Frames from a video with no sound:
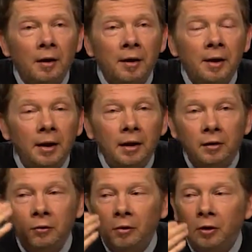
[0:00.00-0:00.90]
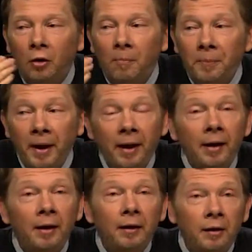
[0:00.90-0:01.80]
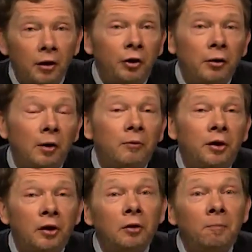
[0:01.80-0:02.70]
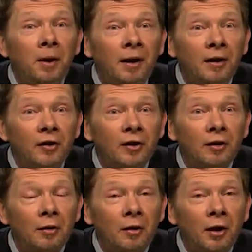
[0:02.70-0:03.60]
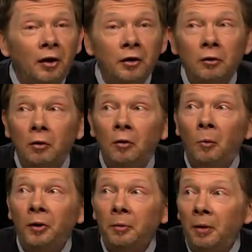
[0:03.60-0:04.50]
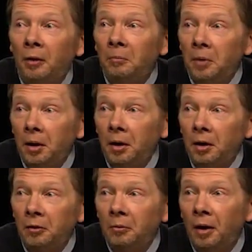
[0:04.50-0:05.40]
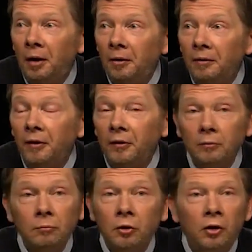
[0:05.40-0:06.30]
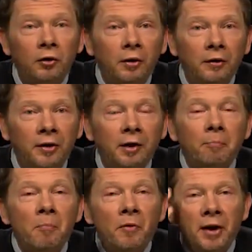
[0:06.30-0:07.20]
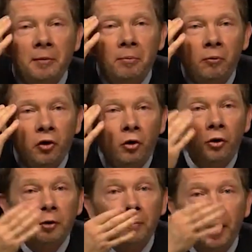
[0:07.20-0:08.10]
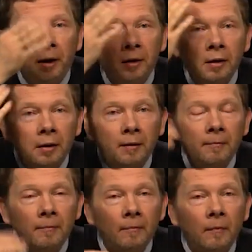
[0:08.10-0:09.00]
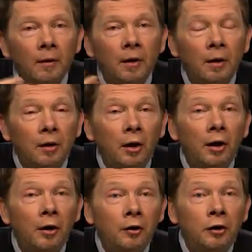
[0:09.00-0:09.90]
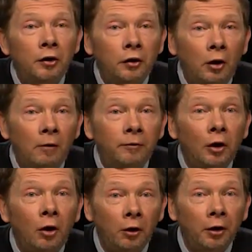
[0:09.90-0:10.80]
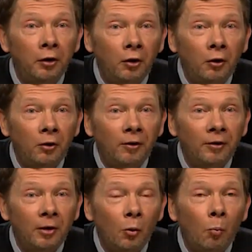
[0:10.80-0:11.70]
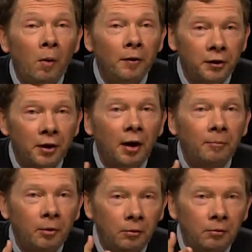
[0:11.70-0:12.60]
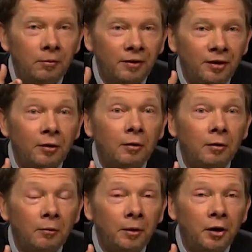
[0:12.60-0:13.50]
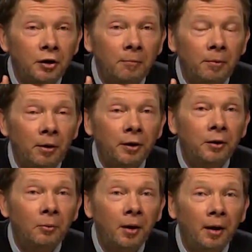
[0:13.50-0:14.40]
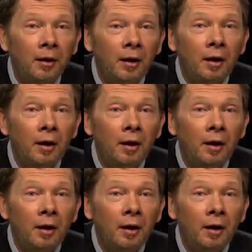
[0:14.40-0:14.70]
need to compare disappears. There isn't, oh, what about me? Do I look as. That, that thought pattern dissolved long ago by the time you reach the point where